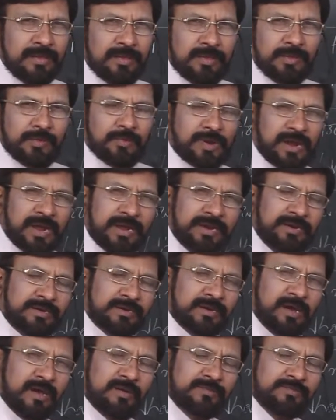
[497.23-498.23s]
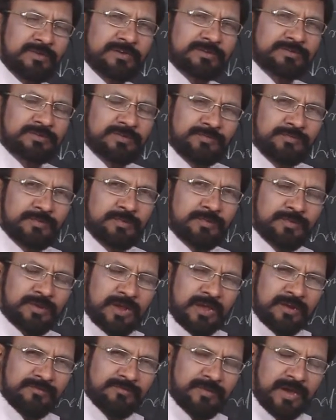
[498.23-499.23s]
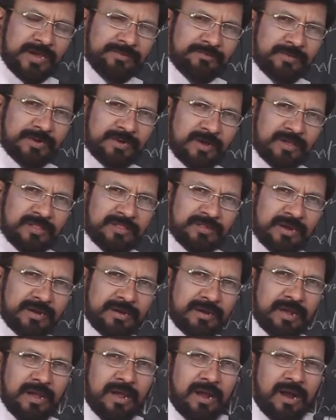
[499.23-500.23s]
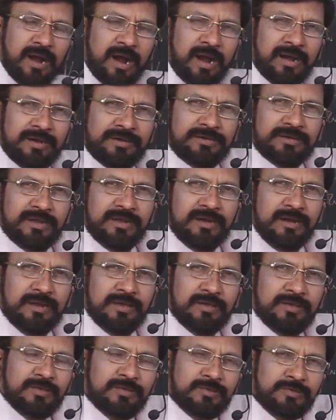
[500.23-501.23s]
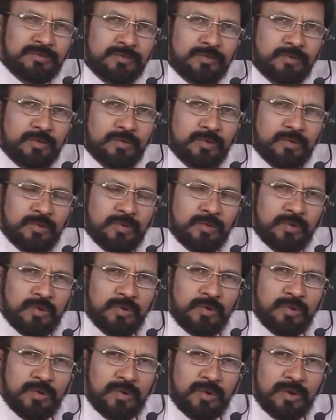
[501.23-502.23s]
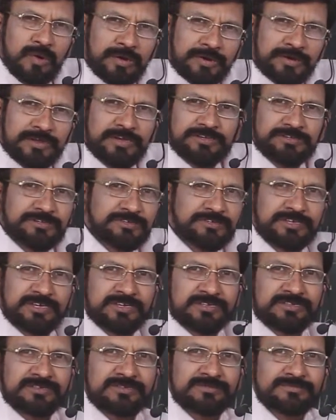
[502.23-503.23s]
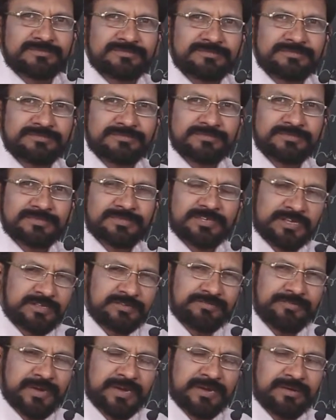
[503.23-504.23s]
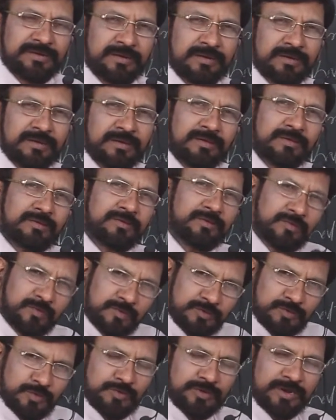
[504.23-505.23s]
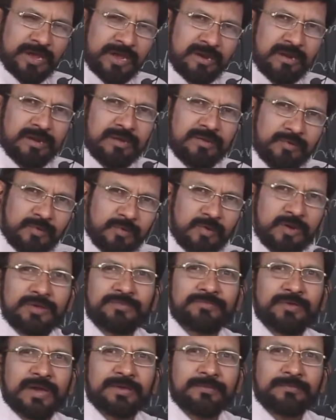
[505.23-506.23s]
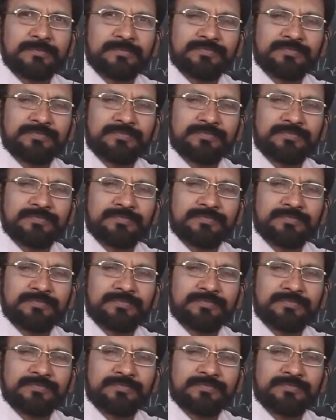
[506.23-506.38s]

Your height always, if you tell 5 and all that, until you reach 6 feet, you should tell only 5.